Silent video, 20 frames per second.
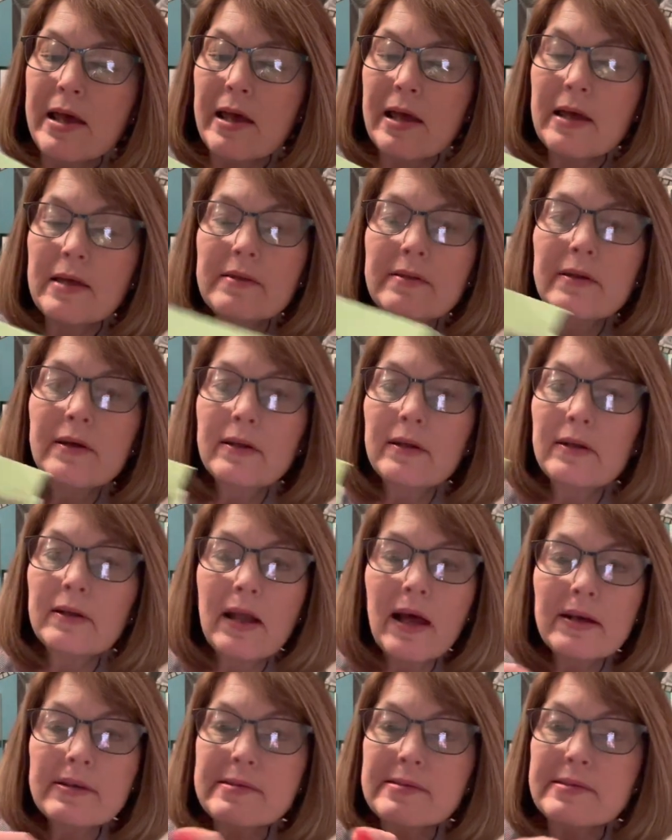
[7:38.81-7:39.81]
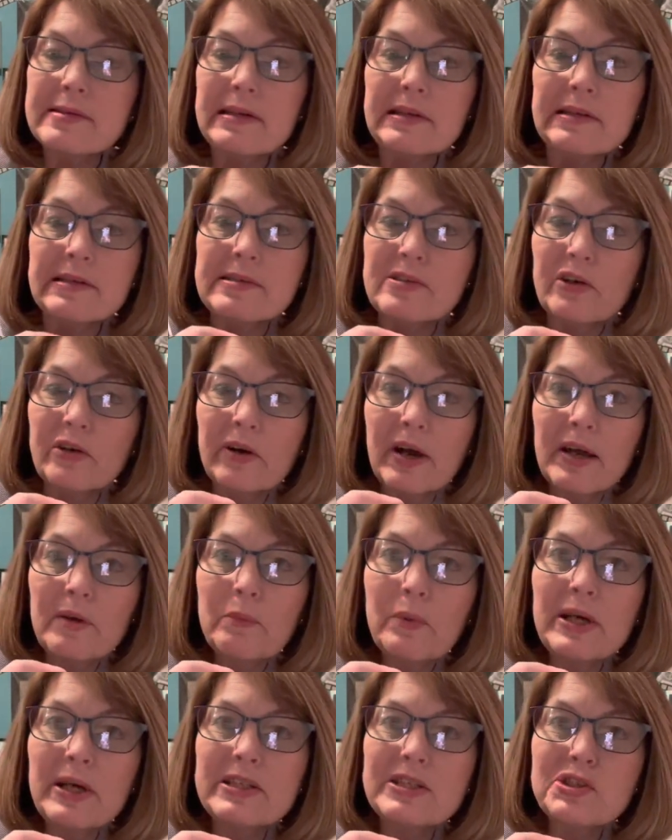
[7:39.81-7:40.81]
And like I said, it's a great
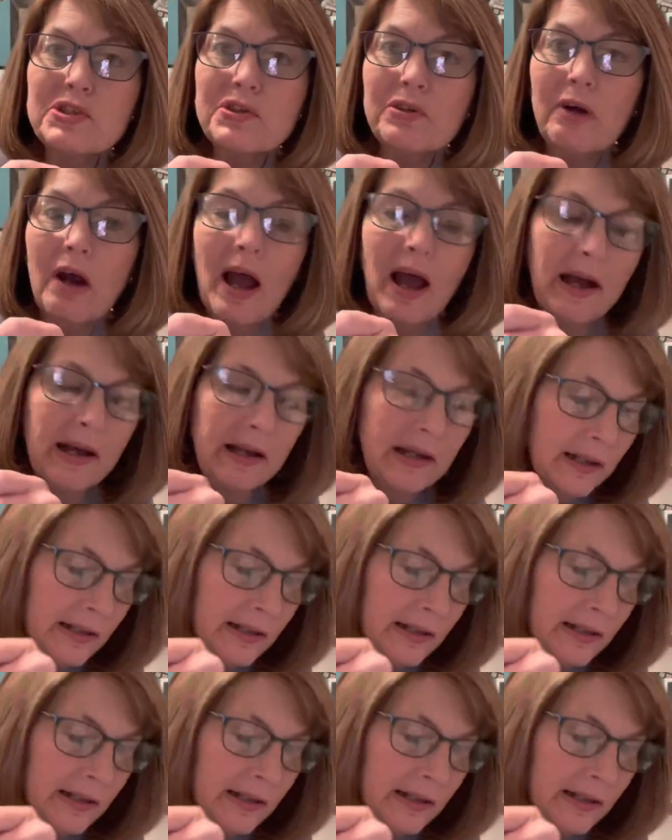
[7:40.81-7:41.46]
way to try it.